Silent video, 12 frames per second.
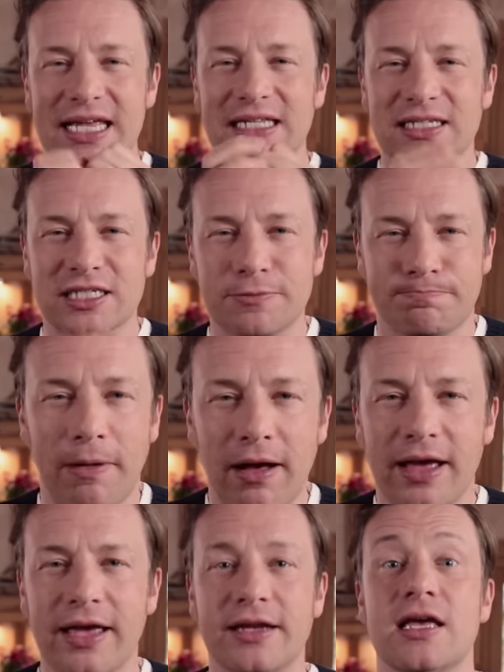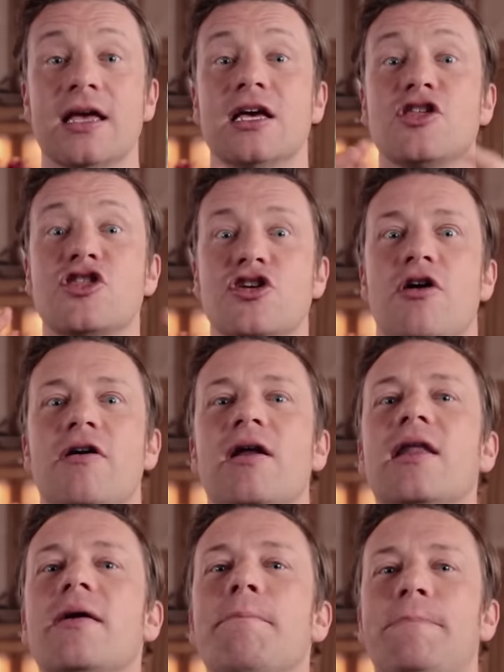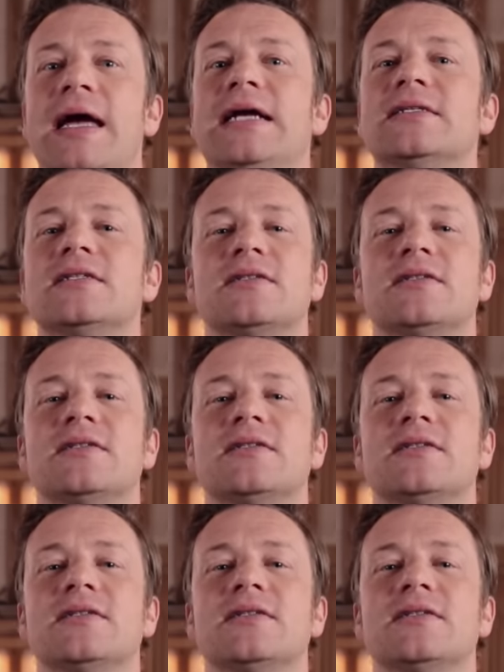inspired chocolate baked